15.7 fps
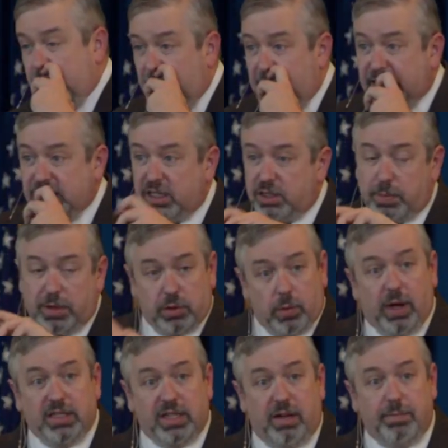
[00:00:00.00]
the classes, but
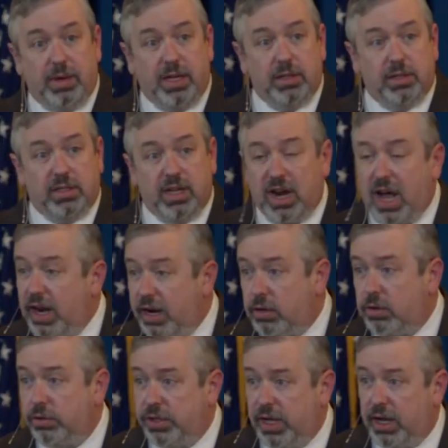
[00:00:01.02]
twice I've been
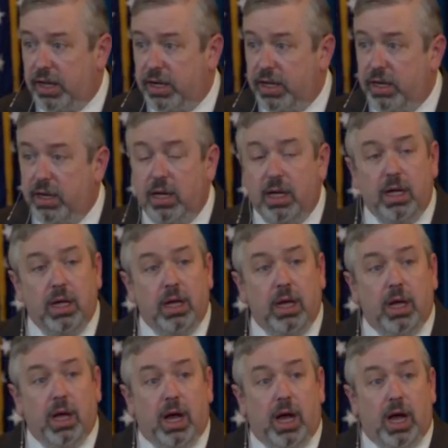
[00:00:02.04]
synodical delegate.
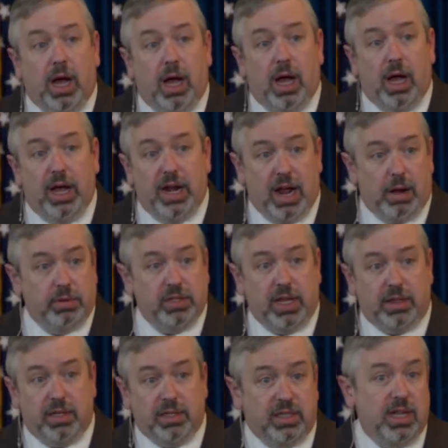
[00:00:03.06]
And I was
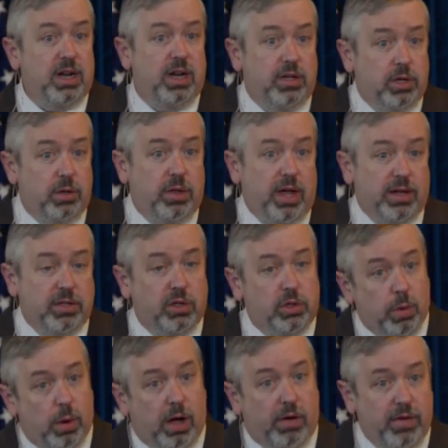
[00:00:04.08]
at the Synod
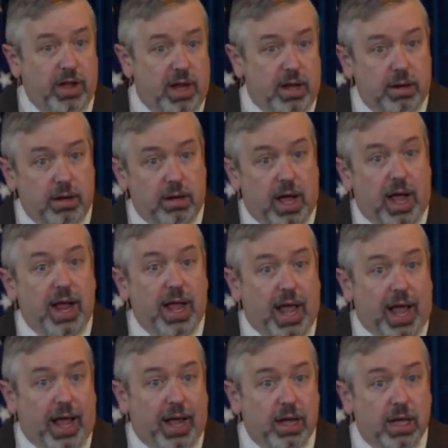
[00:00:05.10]
2012 in
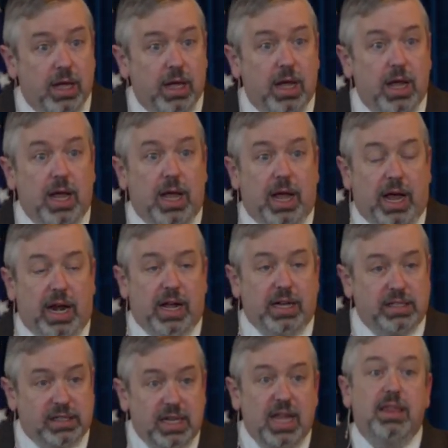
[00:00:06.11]
Nyack. And
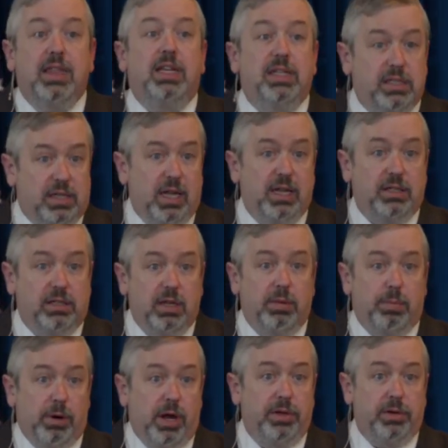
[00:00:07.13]
I said these things to
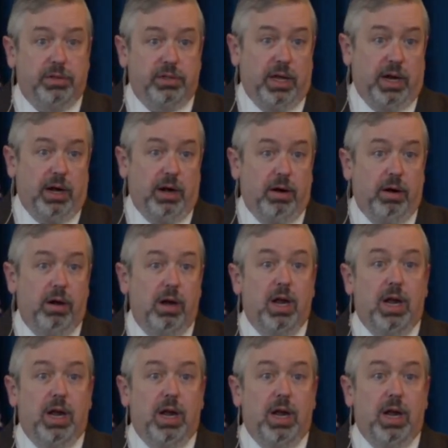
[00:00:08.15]
the brothers there.